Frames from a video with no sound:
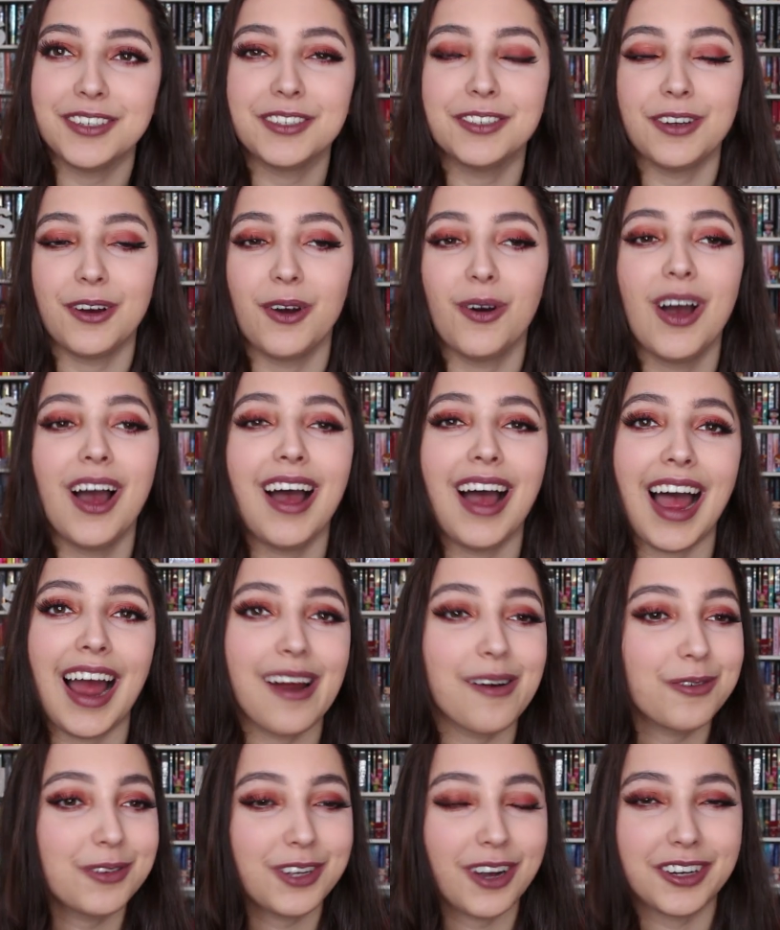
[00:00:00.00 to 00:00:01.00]
So
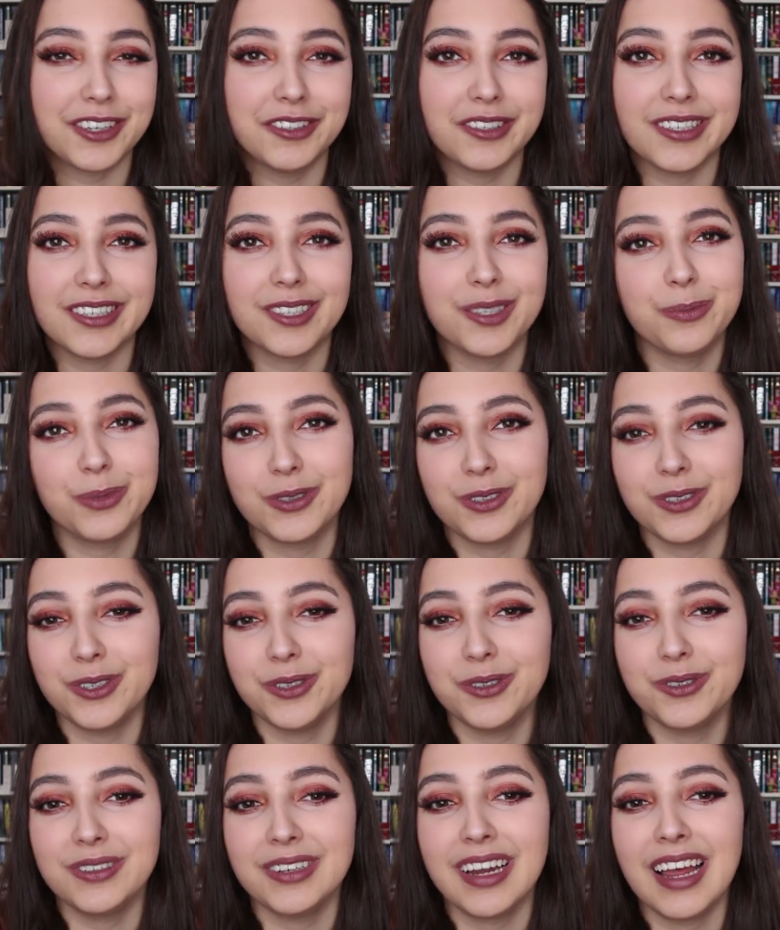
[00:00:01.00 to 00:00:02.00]
I will talk to you guys super
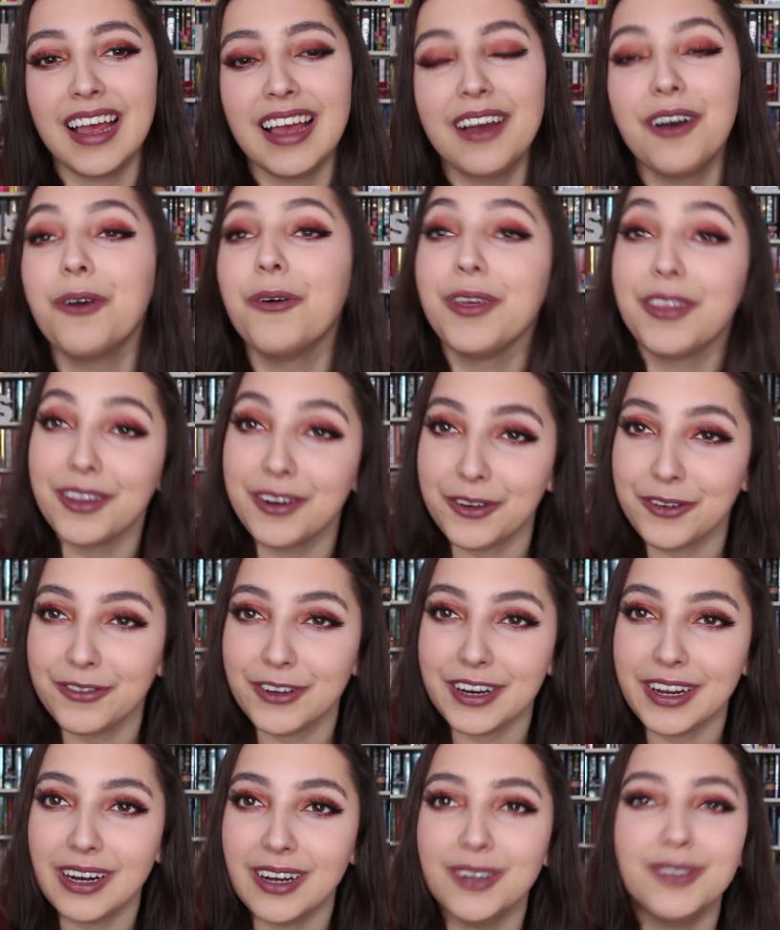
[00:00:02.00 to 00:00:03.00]
soon with a new
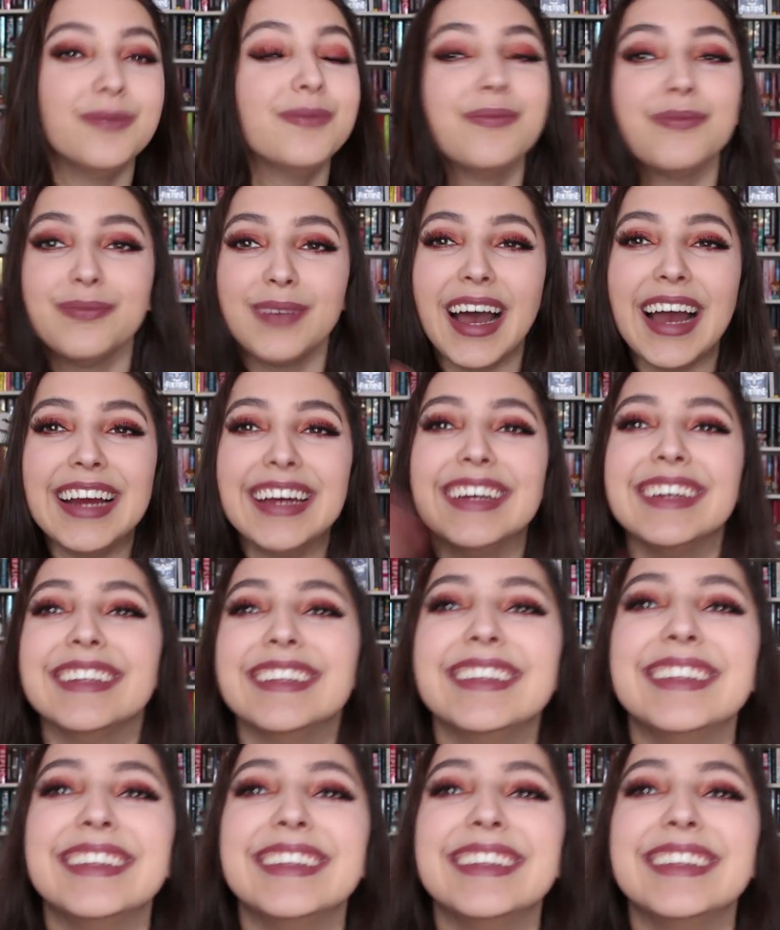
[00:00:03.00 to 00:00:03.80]
video. Bye!